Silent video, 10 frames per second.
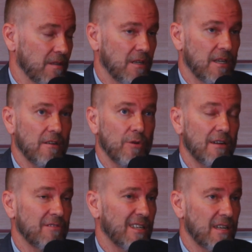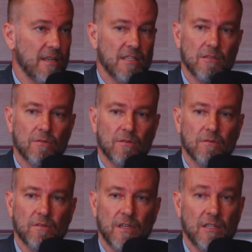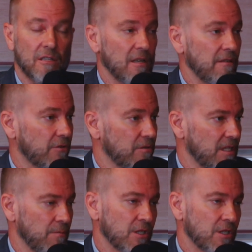Okay, we have the case on Italy, for instance.